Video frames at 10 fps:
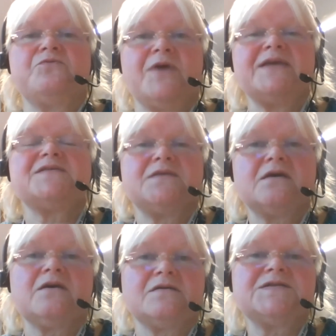raising
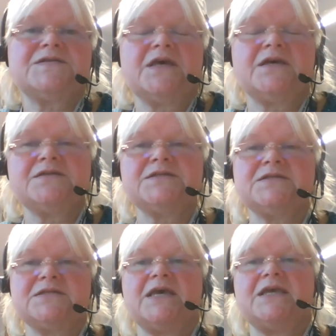a concern to
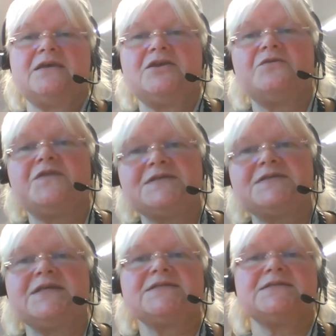say, you know,
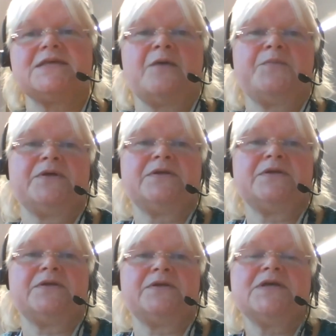this has
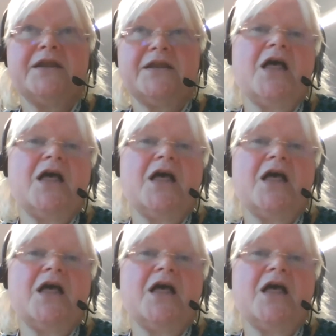happened,